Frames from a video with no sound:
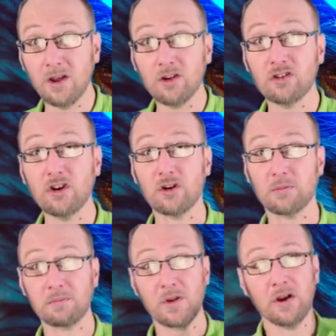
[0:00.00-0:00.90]
So,
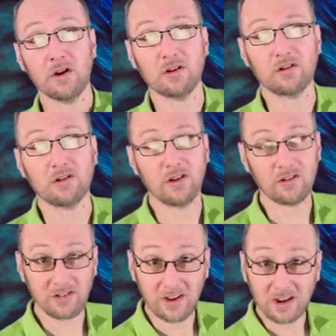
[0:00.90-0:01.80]

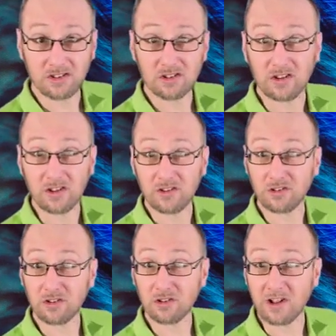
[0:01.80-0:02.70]
this
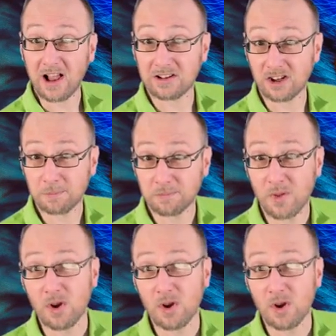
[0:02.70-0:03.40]
slide here,